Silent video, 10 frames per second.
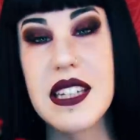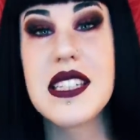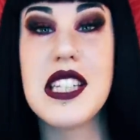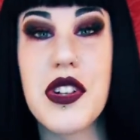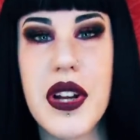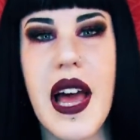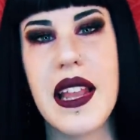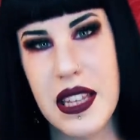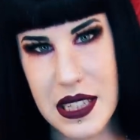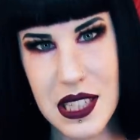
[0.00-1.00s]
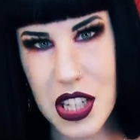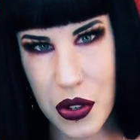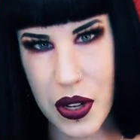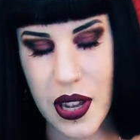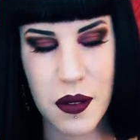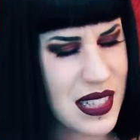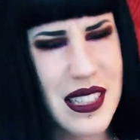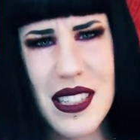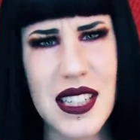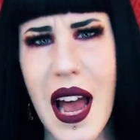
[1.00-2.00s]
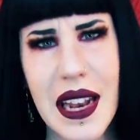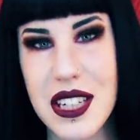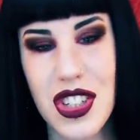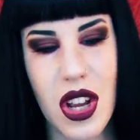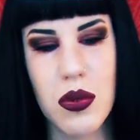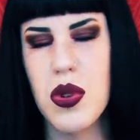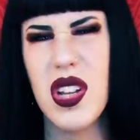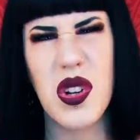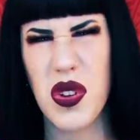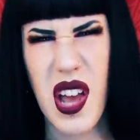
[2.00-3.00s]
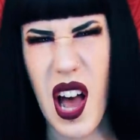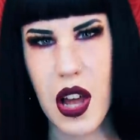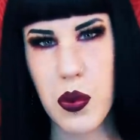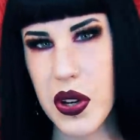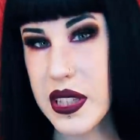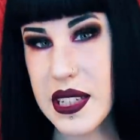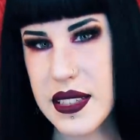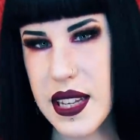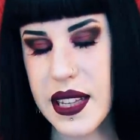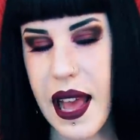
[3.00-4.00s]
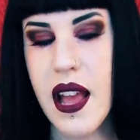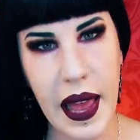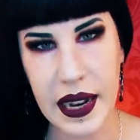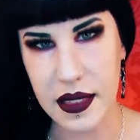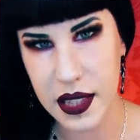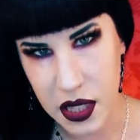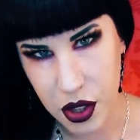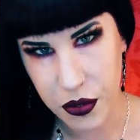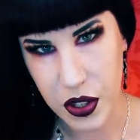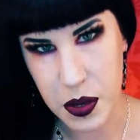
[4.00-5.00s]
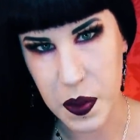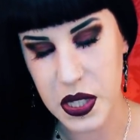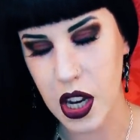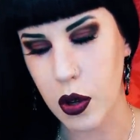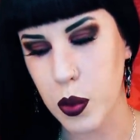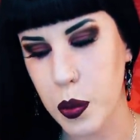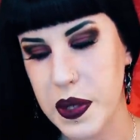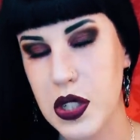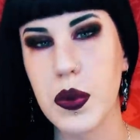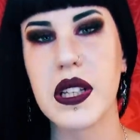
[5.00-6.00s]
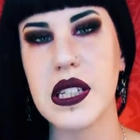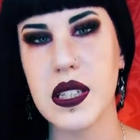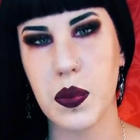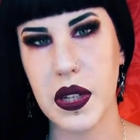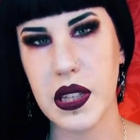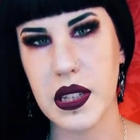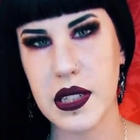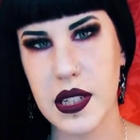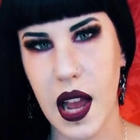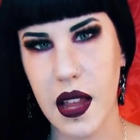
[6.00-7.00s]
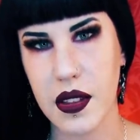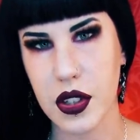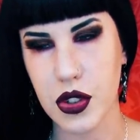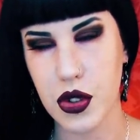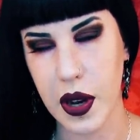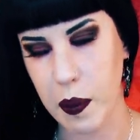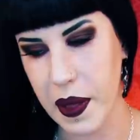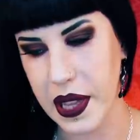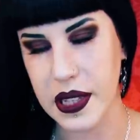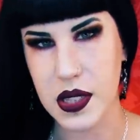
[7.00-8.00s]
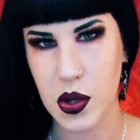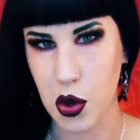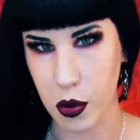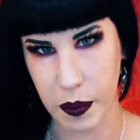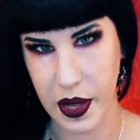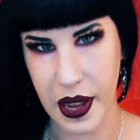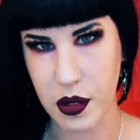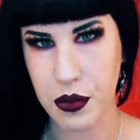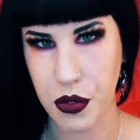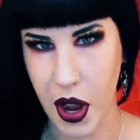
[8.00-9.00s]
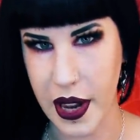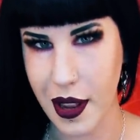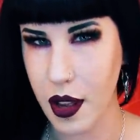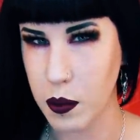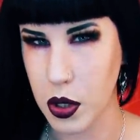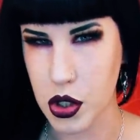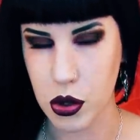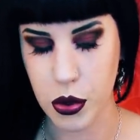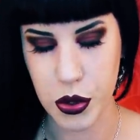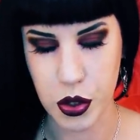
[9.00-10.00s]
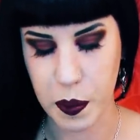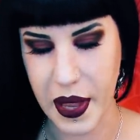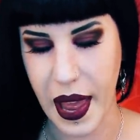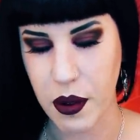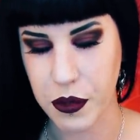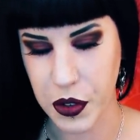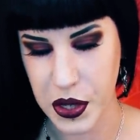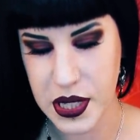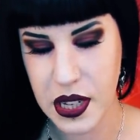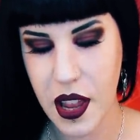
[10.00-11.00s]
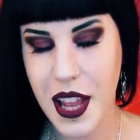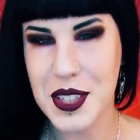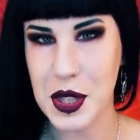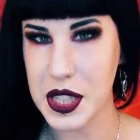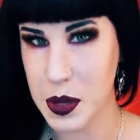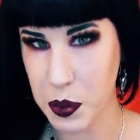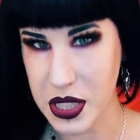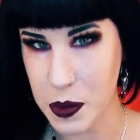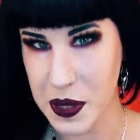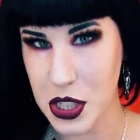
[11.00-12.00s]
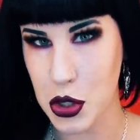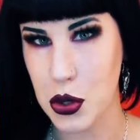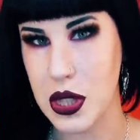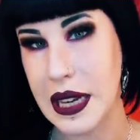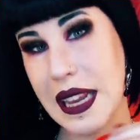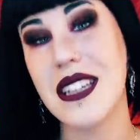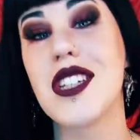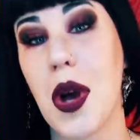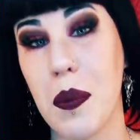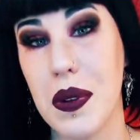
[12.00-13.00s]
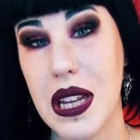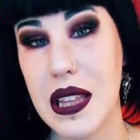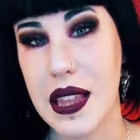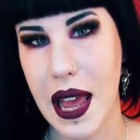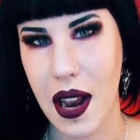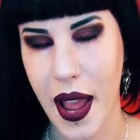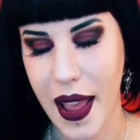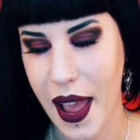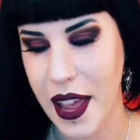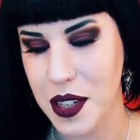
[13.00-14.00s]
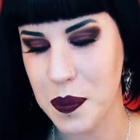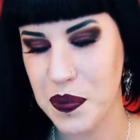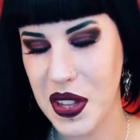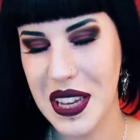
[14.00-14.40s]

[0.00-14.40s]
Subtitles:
the exterior and the interior, the design in general and all the hardware and things like that. And I think the first person I will be doing this with is either Drakmakins or Black Friday. I'm not sure whose will be out first. So this brings me to the next company that I had